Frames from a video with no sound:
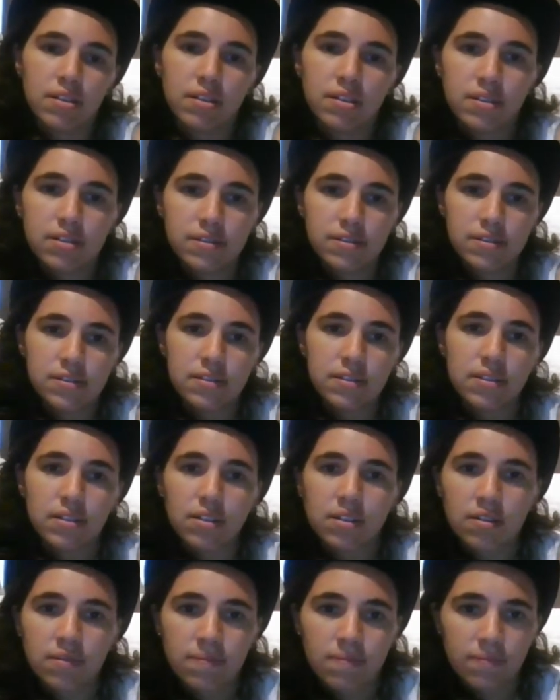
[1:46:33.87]

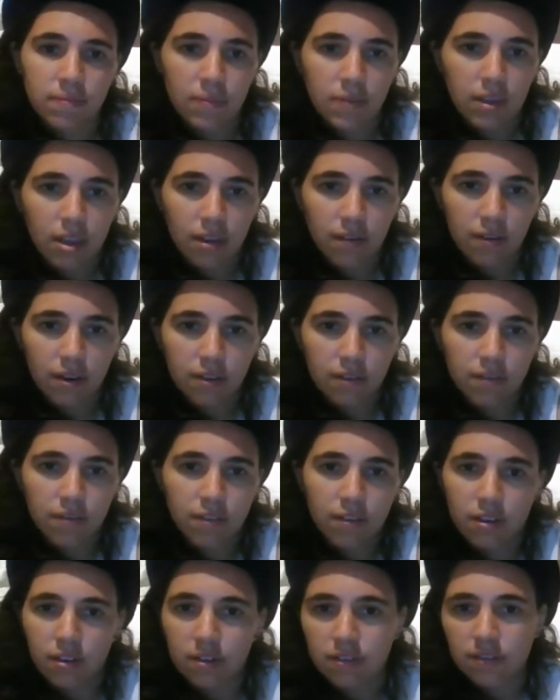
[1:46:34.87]
Still, there are
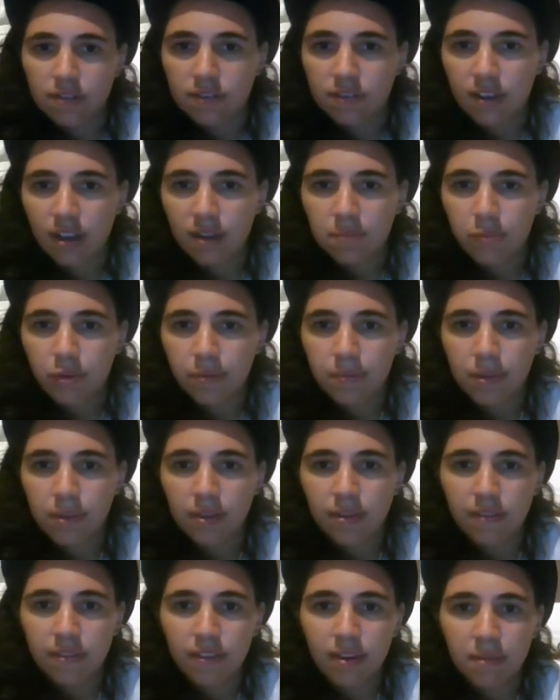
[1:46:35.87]
certain
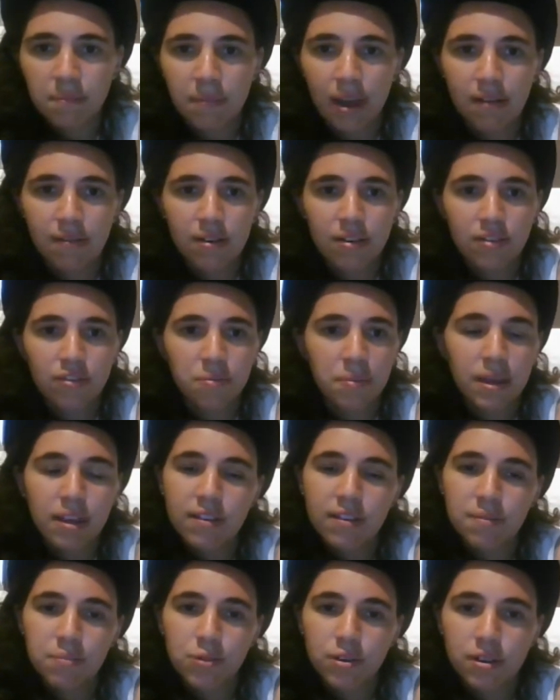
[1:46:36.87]
temperaments that marriage
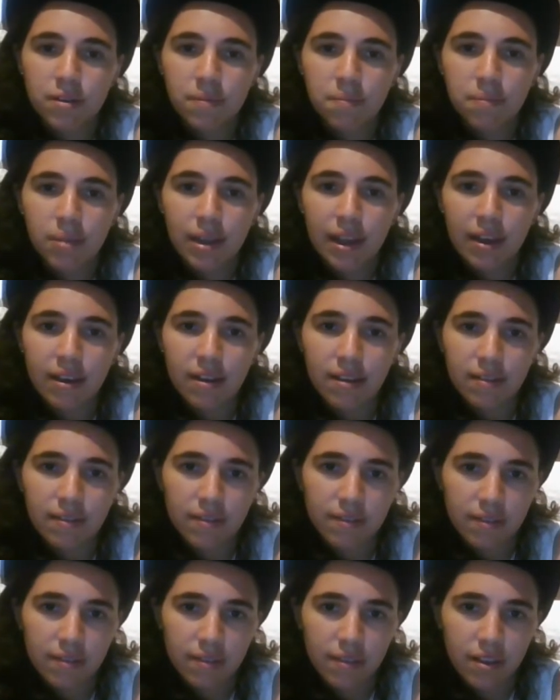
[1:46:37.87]
makes more
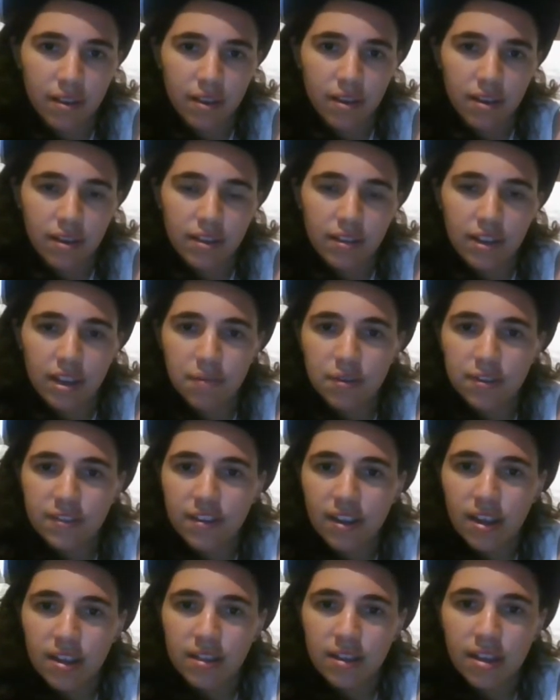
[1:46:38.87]
complex. They
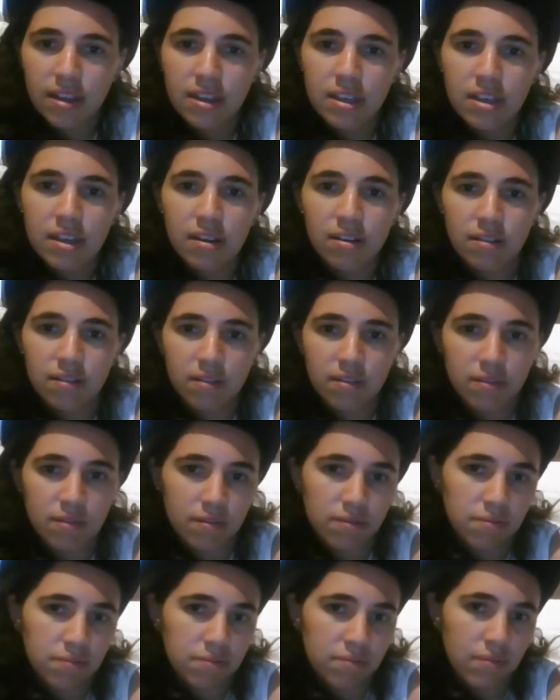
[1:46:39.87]
retain their
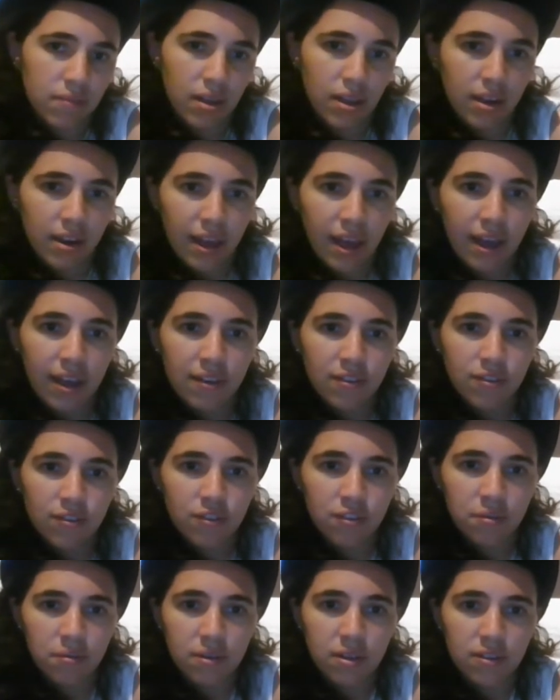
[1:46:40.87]
egotism, and add
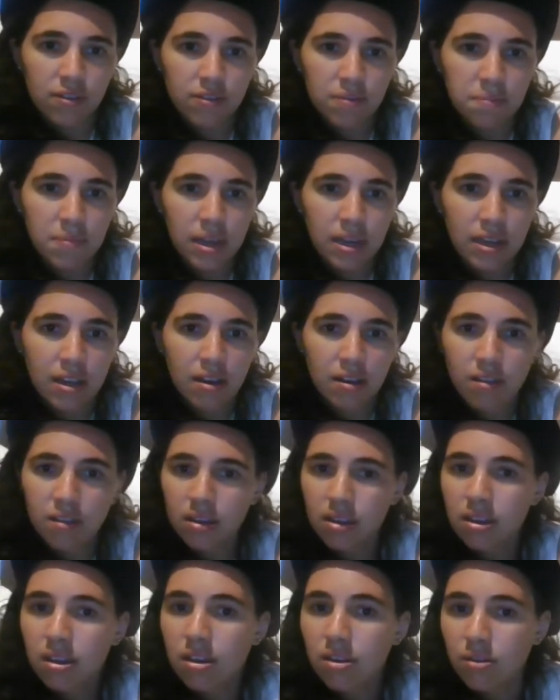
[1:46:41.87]
to it many other
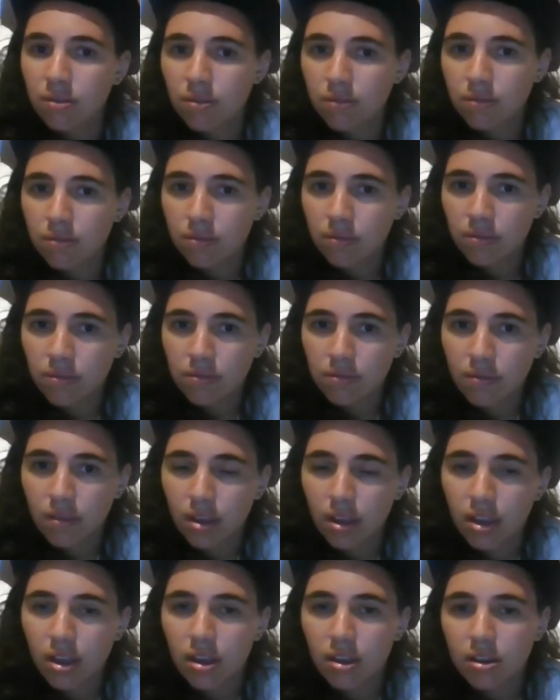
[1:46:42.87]
egos.
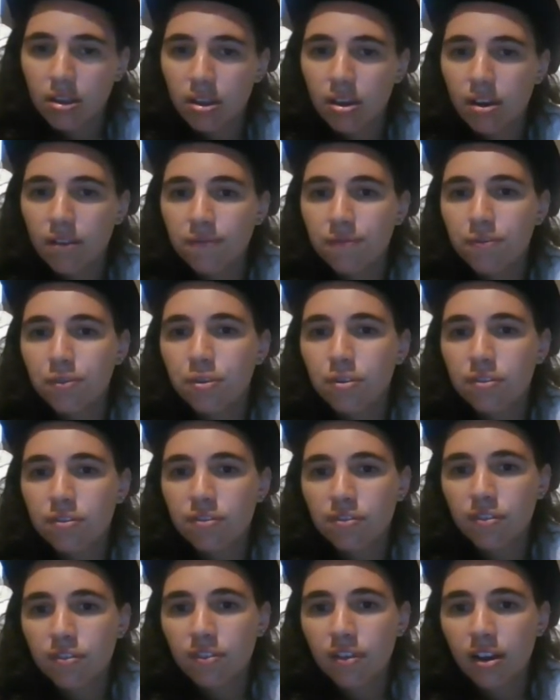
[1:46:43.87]
They are
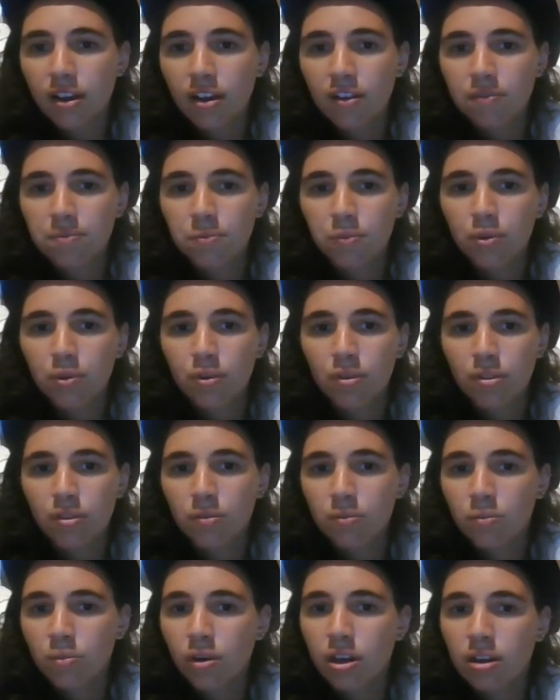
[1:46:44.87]
forced to have more
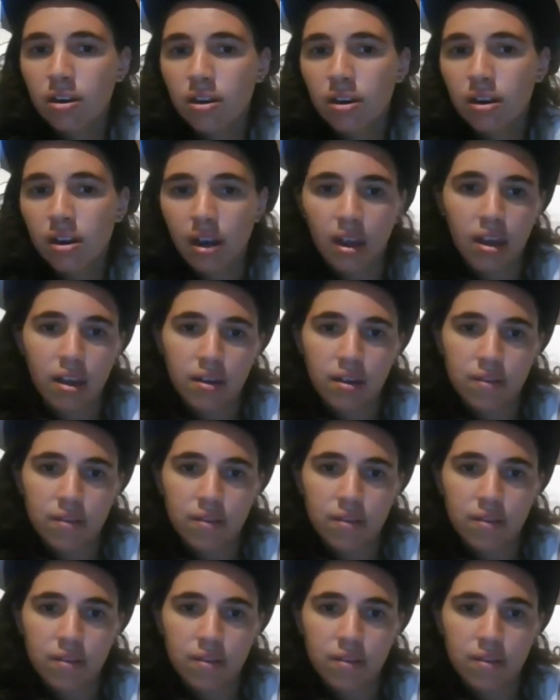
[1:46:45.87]
than one life.